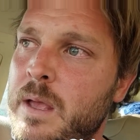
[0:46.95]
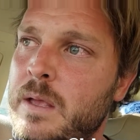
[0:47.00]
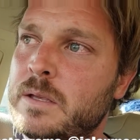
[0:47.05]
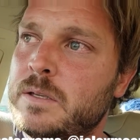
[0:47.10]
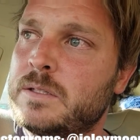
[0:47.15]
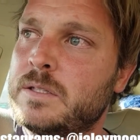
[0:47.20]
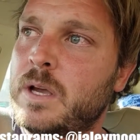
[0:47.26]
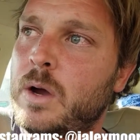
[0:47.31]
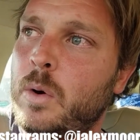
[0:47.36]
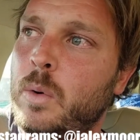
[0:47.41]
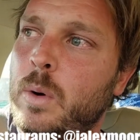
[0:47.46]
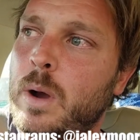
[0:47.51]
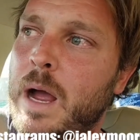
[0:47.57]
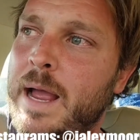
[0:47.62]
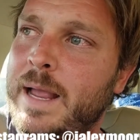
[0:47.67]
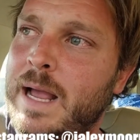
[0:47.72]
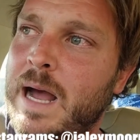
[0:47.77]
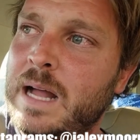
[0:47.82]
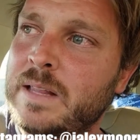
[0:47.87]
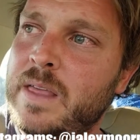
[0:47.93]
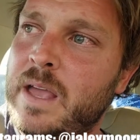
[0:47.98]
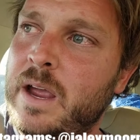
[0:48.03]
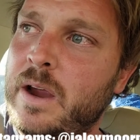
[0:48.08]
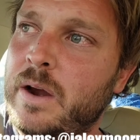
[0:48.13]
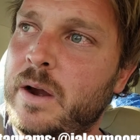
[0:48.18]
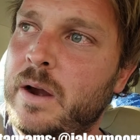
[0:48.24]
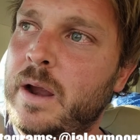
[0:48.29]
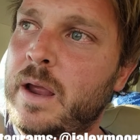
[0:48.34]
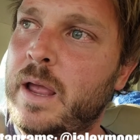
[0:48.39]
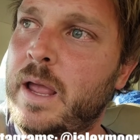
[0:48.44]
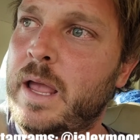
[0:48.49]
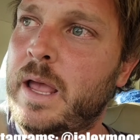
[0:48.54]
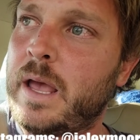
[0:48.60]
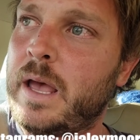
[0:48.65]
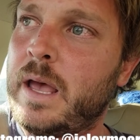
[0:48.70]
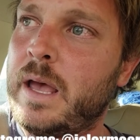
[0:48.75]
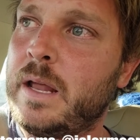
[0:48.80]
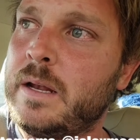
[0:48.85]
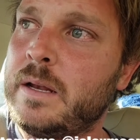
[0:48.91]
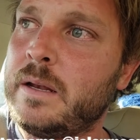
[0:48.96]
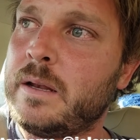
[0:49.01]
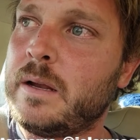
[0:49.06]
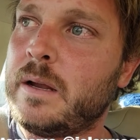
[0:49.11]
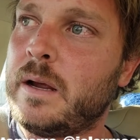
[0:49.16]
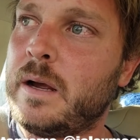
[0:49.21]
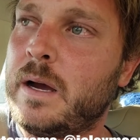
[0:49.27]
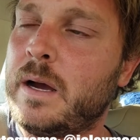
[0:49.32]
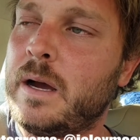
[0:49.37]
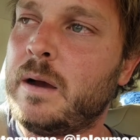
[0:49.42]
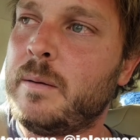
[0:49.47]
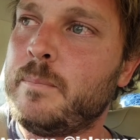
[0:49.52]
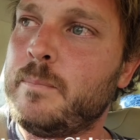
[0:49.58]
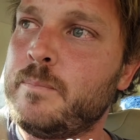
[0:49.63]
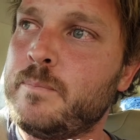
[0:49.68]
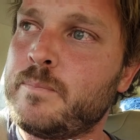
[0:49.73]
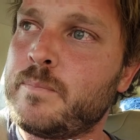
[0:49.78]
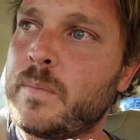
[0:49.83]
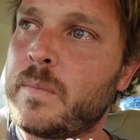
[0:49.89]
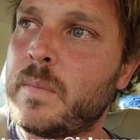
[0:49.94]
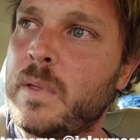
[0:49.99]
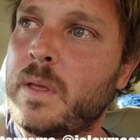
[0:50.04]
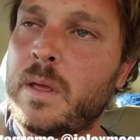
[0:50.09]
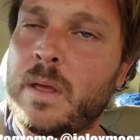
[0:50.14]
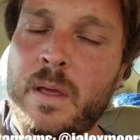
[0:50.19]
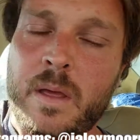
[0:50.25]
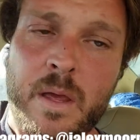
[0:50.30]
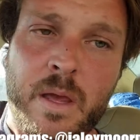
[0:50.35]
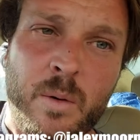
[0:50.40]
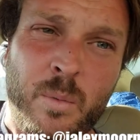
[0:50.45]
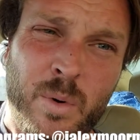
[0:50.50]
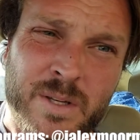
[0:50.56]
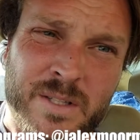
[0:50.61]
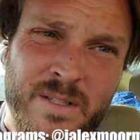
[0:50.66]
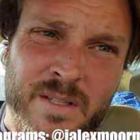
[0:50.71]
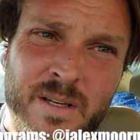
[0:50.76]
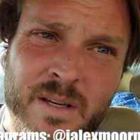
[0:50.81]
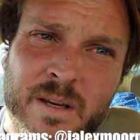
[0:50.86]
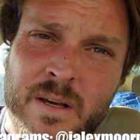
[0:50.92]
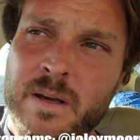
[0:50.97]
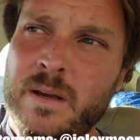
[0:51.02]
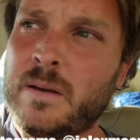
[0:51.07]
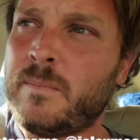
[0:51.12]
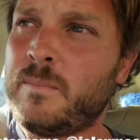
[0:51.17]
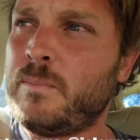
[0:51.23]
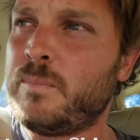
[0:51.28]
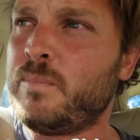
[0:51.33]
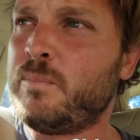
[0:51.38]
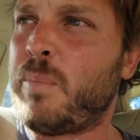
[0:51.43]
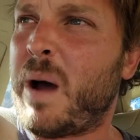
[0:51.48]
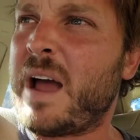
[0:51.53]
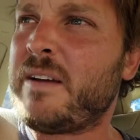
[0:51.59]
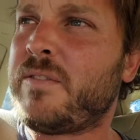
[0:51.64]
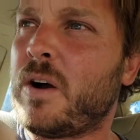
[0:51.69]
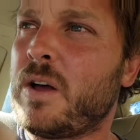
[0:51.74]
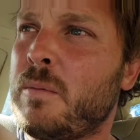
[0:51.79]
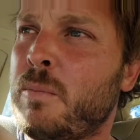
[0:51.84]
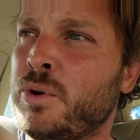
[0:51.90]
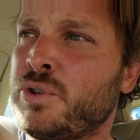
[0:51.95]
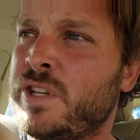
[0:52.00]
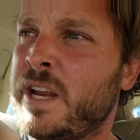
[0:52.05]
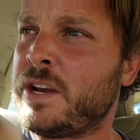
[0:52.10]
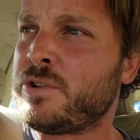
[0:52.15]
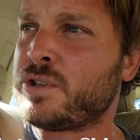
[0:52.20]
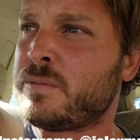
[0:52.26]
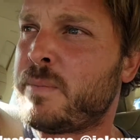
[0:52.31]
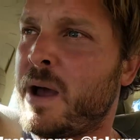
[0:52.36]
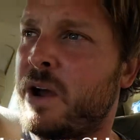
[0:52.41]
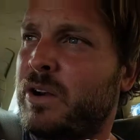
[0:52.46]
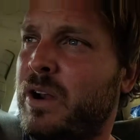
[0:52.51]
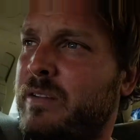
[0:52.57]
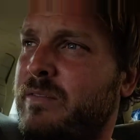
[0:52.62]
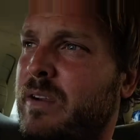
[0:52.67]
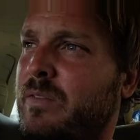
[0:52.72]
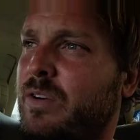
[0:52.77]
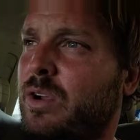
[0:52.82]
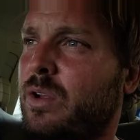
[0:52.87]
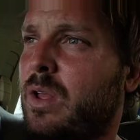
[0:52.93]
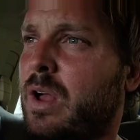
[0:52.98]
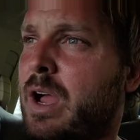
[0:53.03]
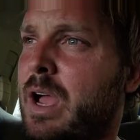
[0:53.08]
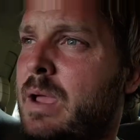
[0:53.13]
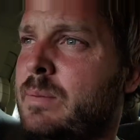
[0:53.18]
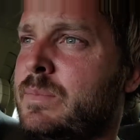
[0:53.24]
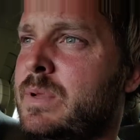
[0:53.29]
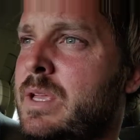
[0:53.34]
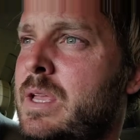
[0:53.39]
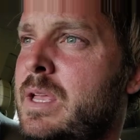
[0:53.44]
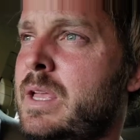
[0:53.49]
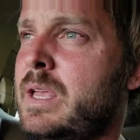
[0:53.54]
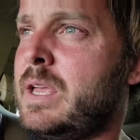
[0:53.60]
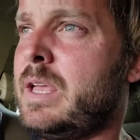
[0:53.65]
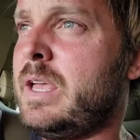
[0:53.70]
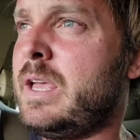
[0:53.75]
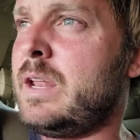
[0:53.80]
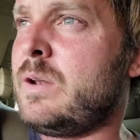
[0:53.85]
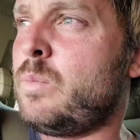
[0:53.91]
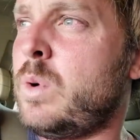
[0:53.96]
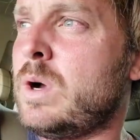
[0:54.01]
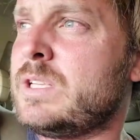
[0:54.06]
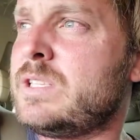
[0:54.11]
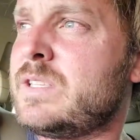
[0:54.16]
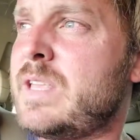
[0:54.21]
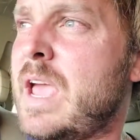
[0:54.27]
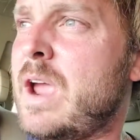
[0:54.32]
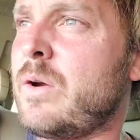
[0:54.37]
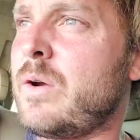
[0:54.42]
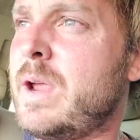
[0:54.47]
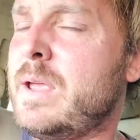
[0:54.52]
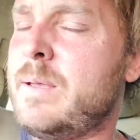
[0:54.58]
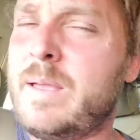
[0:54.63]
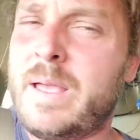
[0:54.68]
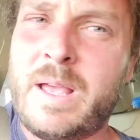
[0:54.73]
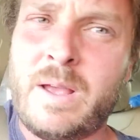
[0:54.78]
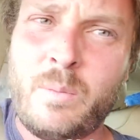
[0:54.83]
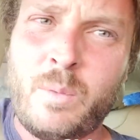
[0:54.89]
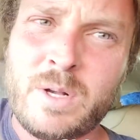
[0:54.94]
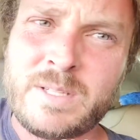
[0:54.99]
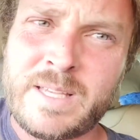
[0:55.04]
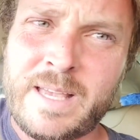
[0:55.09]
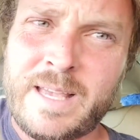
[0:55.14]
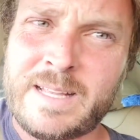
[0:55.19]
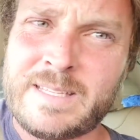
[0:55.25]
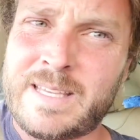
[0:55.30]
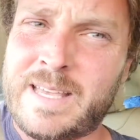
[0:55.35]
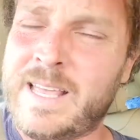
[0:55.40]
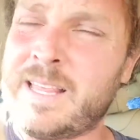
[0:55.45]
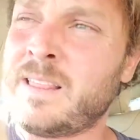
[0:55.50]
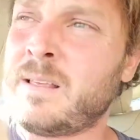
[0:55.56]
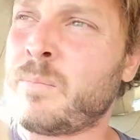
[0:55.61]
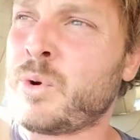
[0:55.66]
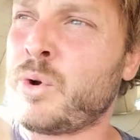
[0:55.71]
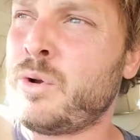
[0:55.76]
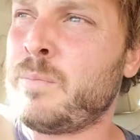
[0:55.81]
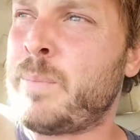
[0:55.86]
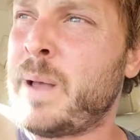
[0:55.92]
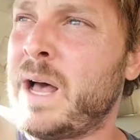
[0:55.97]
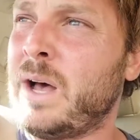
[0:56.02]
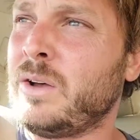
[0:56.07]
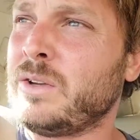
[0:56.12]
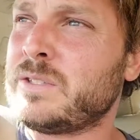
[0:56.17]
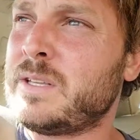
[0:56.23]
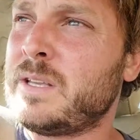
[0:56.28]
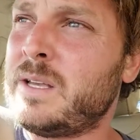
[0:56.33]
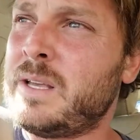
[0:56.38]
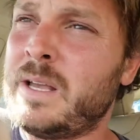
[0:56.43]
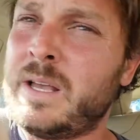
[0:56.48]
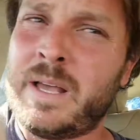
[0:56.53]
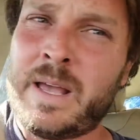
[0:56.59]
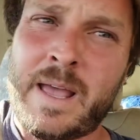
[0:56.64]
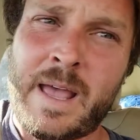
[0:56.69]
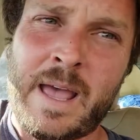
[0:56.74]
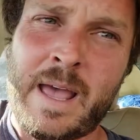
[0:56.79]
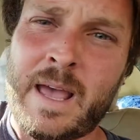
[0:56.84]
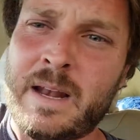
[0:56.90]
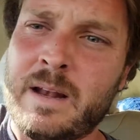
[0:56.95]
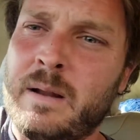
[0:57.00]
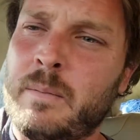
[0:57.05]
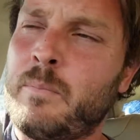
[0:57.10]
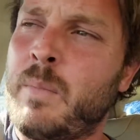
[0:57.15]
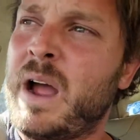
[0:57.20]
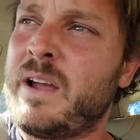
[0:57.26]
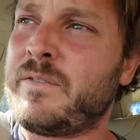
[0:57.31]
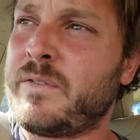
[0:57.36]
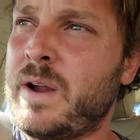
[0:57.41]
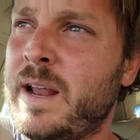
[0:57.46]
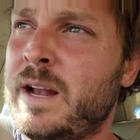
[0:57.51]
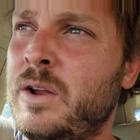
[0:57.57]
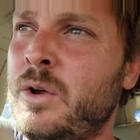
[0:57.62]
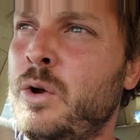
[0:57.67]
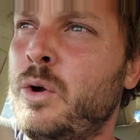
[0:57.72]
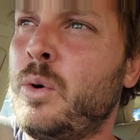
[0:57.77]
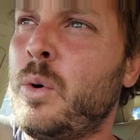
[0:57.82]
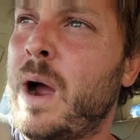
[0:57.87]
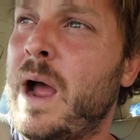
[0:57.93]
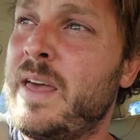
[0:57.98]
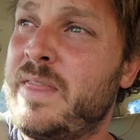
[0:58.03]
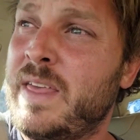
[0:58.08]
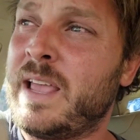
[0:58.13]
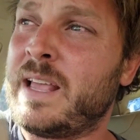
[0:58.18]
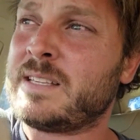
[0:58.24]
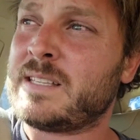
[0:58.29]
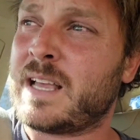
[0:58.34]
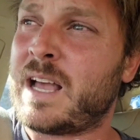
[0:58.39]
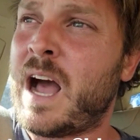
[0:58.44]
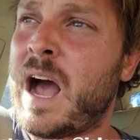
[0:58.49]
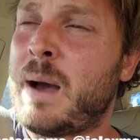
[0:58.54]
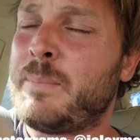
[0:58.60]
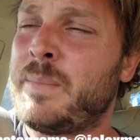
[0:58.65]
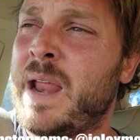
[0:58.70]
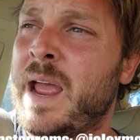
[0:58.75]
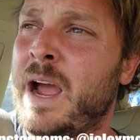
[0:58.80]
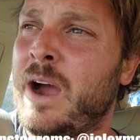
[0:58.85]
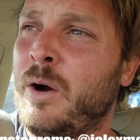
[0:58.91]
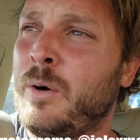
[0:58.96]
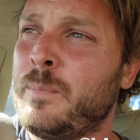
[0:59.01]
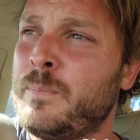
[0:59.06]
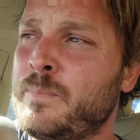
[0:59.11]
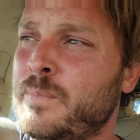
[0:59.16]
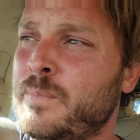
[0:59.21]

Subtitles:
So I got there, and it was by far the most dangerous mountain I've ever climbed. It was scary. It's in the Maroon Bells. And my friend, who I think is a cop now,